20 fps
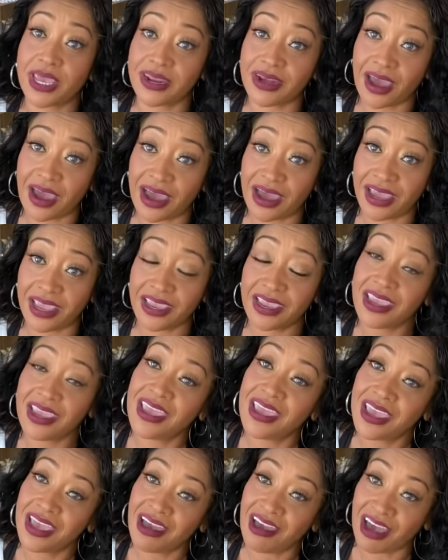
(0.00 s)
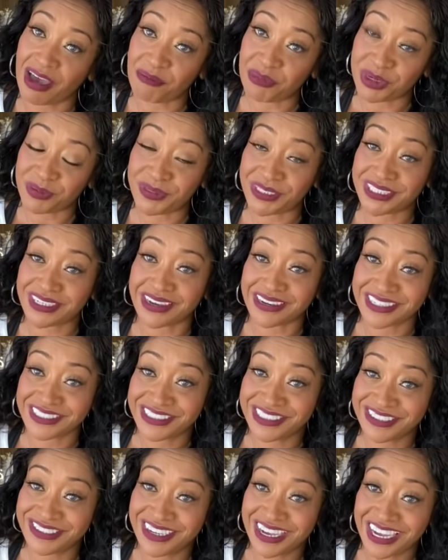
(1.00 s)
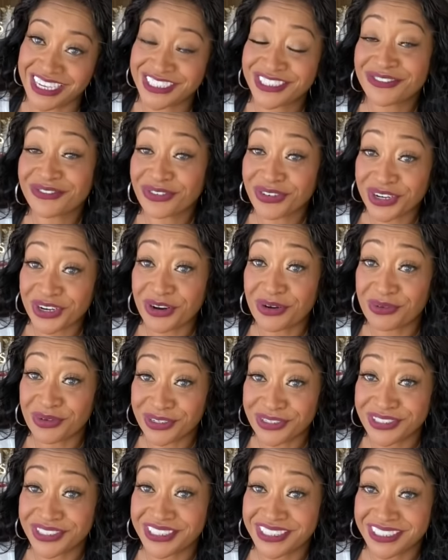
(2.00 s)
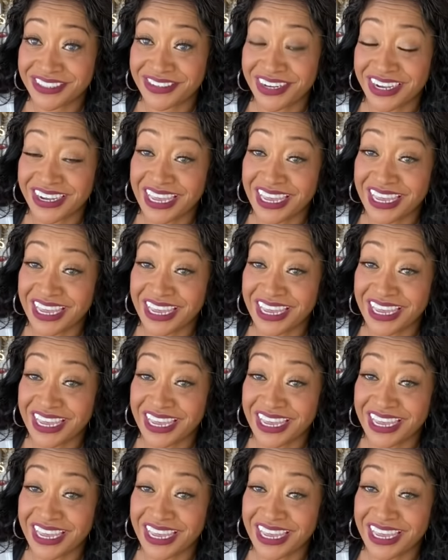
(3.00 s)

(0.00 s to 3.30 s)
And I I'm going to be talking to you guys real, real soon.